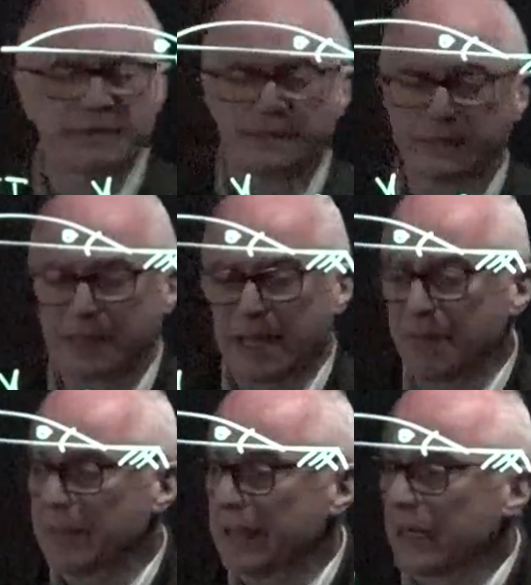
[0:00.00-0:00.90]
Gamma
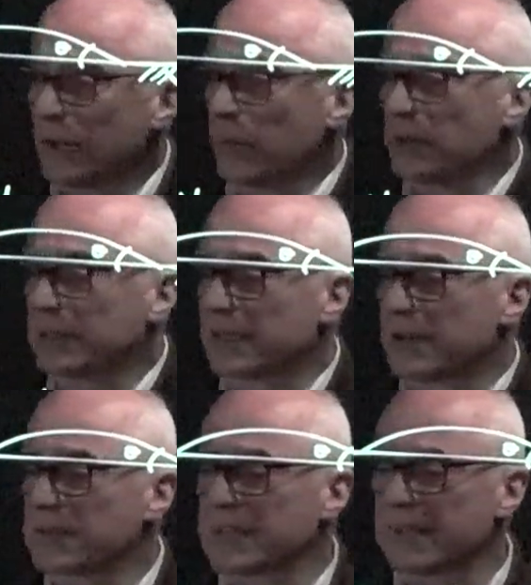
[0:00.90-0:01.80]
air water
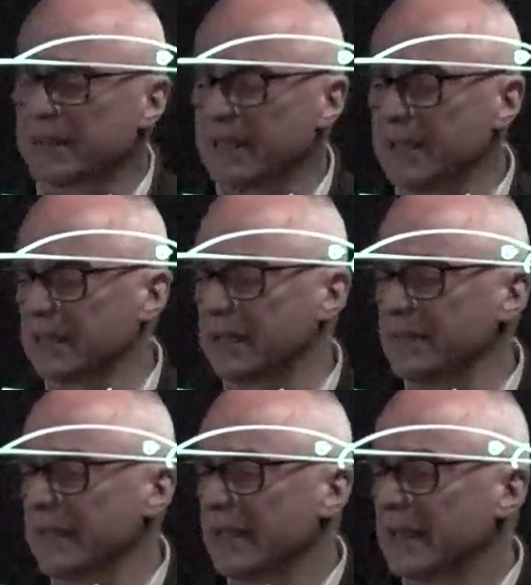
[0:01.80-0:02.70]
cosine theta
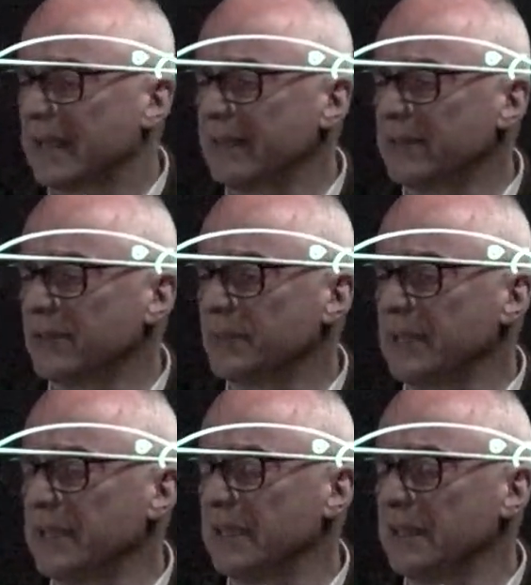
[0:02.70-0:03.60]
has to
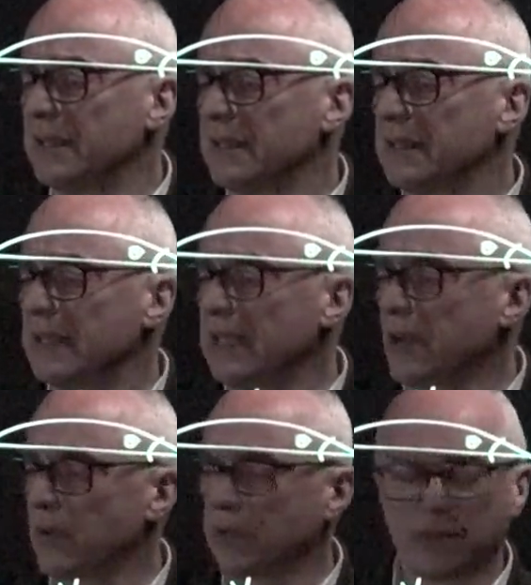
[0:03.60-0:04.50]
be
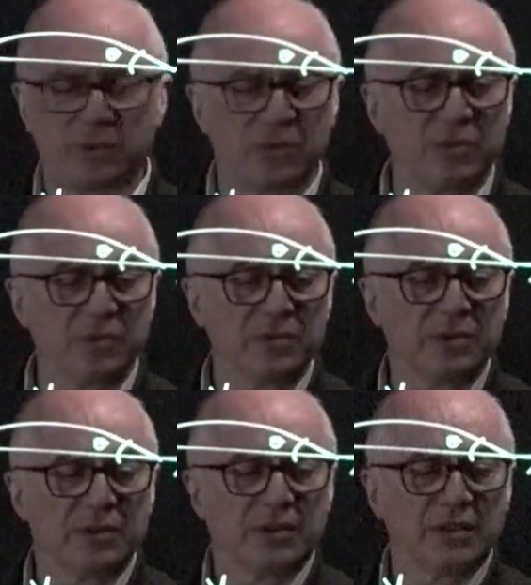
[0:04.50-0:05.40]
equal to
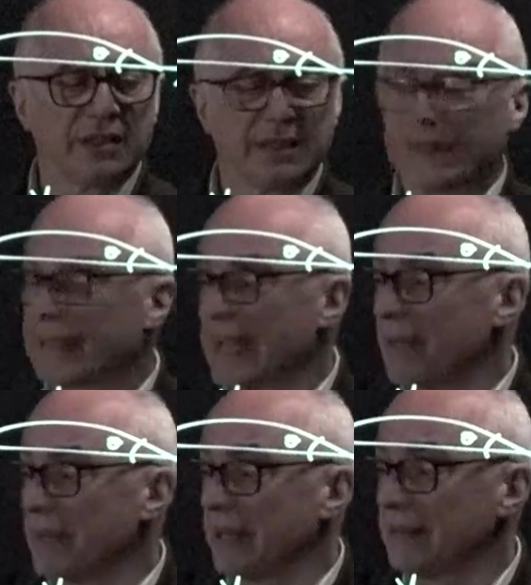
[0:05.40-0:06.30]

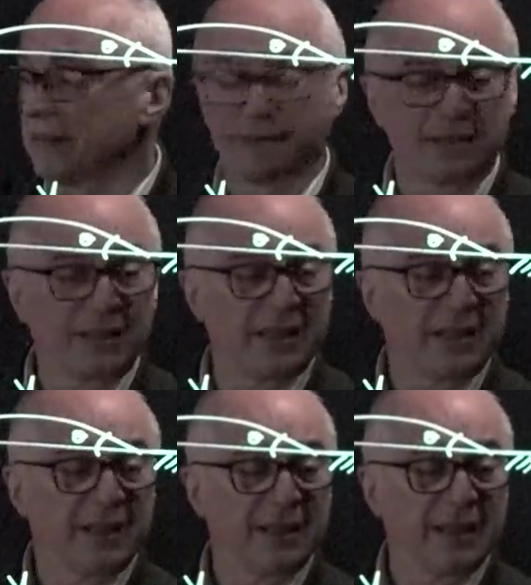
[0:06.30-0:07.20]
gamma
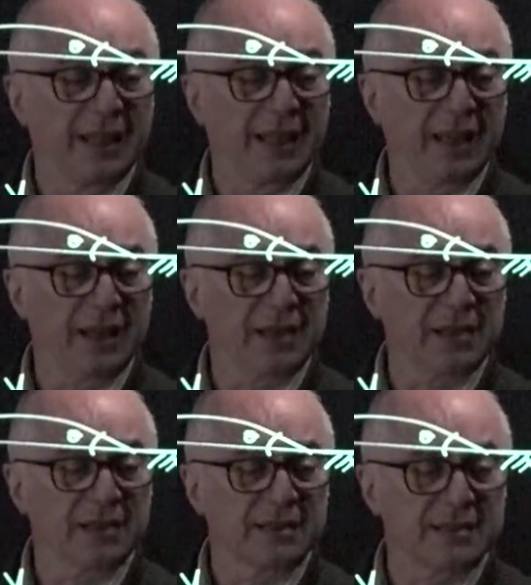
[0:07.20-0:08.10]
air
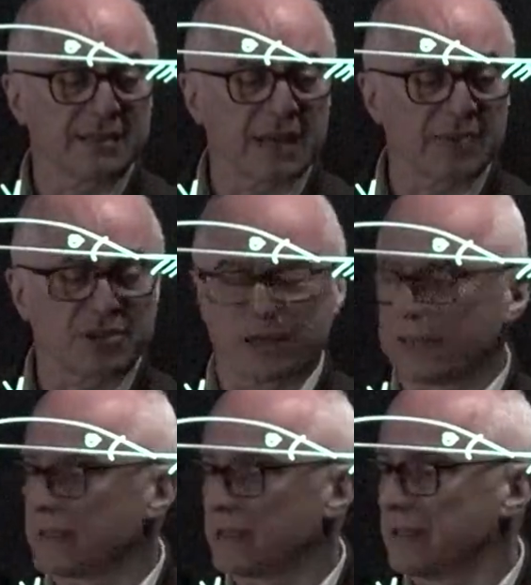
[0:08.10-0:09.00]
substrate
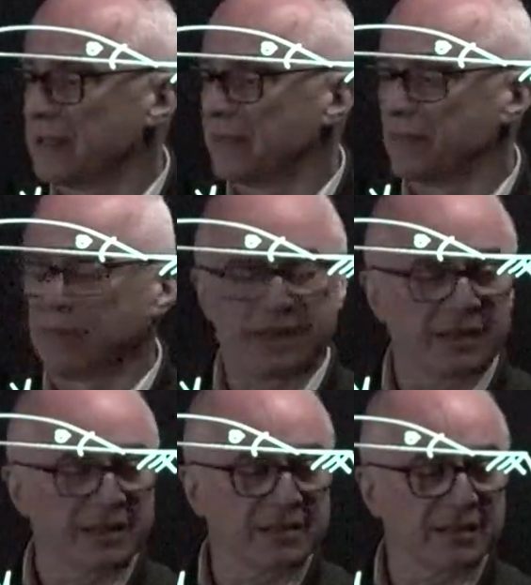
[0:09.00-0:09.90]

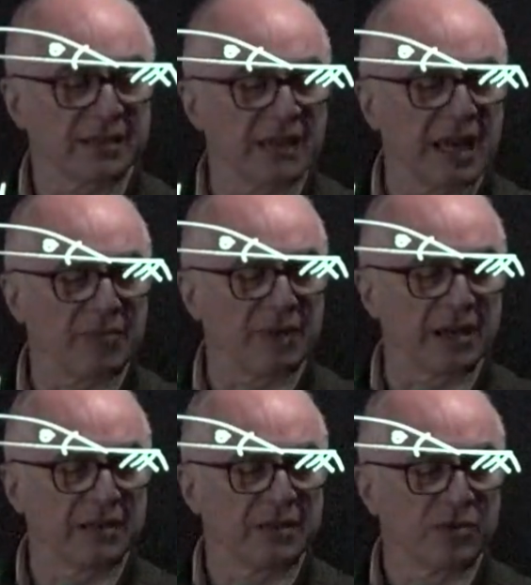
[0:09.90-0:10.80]
minus gamma
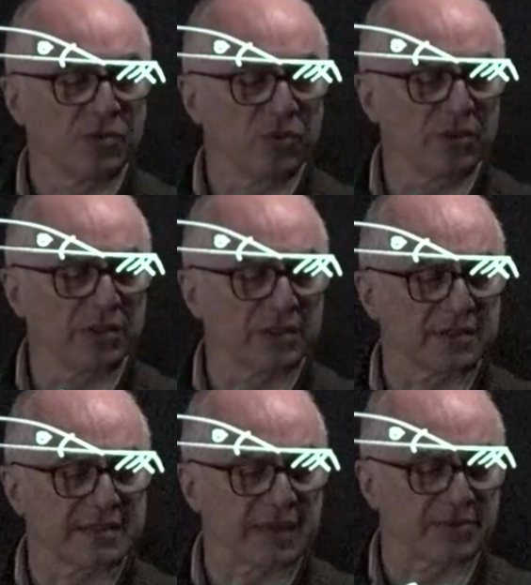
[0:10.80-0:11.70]
water
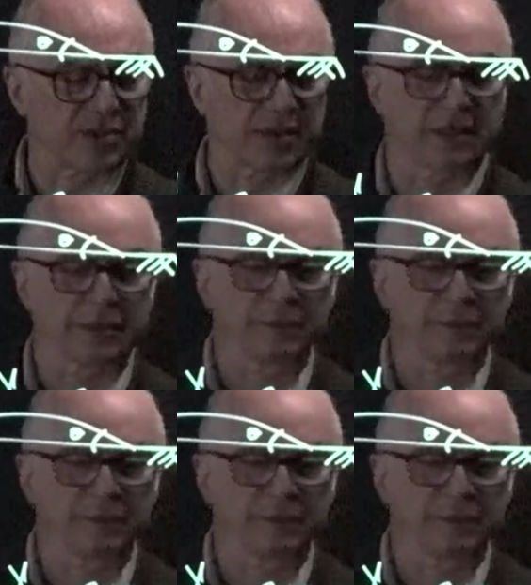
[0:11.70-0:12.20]
substrate.